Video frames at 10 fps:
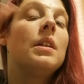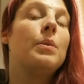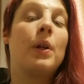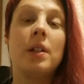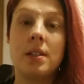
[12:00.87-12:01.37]

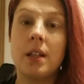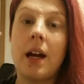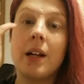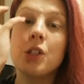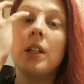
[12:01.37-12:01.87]
because it
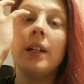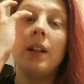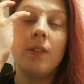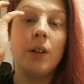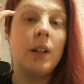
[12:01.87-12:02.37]

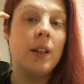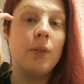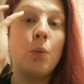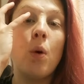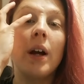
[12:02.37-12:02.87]
actually, if you
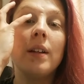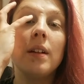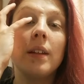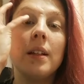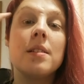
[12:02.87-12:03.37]
leave white
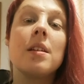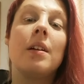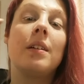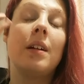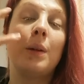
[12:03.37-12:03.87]
on the
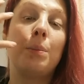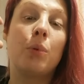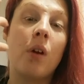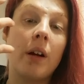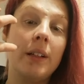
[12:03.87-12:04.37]
inside, it kind of
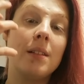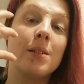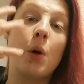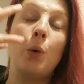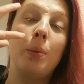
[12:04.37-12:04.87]

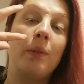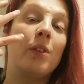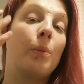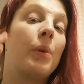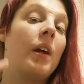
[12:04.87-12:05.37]
brightens,
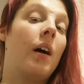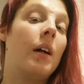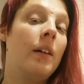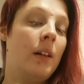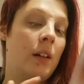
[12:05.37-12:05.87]
opens up the
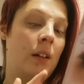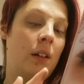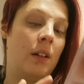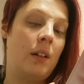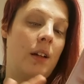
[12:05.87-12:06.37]
eye,
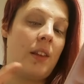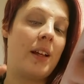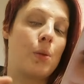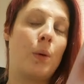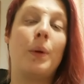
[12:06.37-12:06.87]
and
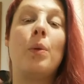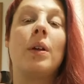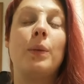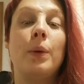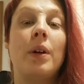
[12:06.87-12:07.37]
that's what we
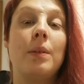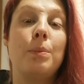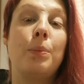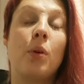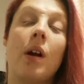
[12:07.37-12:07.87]
want. We
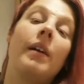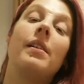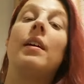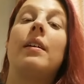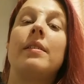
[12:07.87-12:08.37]
want
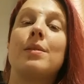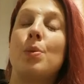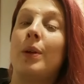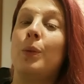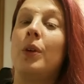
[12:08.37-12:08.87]
bright eyes
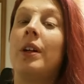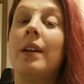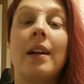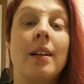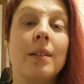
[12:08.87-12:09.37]
when we're
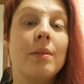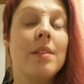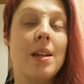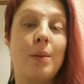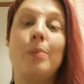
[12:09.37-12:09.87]

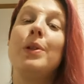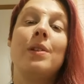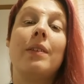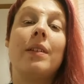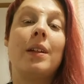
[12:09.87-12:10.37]
in a
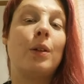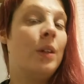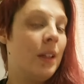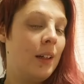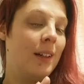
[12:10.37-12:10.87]
music video.
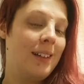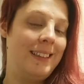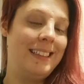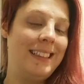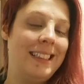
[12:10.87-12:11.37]

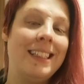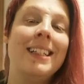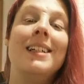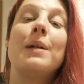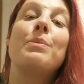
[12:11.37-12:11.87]

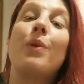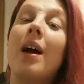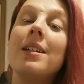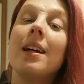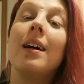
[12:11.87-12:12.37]

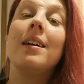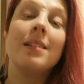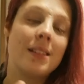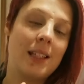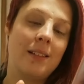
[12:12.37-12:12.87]
Bright
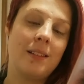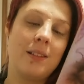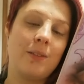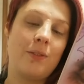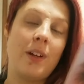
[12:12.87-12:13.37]
eyes.
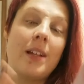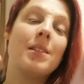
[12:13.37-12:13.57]
Face